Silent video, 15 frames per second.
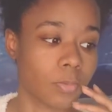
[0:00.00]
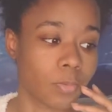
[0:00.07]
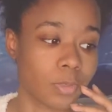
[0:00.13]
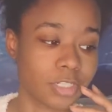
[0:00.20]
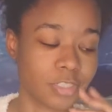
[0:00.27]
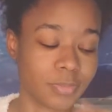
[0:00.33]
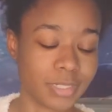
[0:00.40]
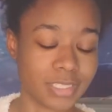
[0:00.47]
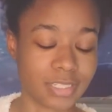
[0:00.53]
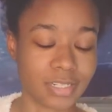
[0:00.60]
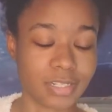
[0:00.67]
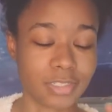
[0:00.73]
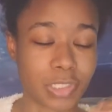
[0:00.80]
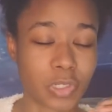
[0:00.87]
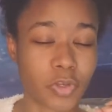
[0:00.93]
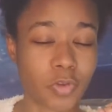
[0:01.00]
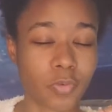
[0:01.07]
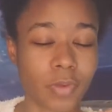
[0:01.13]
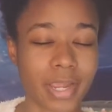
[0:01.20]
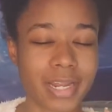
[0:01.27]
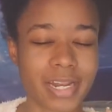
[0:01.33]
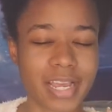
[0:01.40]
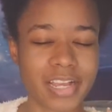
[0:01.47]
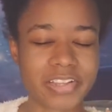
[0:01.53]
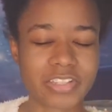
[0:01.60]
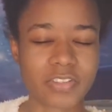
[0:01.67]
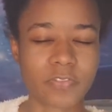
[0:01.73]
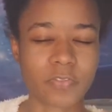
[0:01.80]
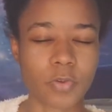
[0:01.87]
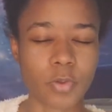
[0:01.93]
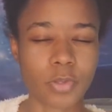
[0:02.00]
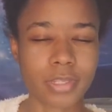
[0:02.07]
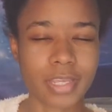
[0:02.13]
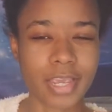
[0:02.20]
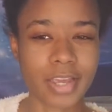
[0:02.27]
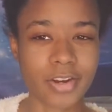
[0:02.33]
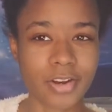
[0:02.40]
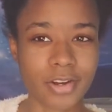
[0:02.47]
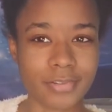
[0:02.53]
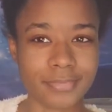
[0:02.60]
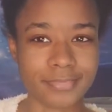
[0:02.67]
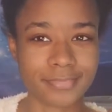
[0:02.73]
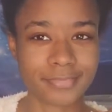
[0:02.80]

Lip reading: which means it is a great exfoliator.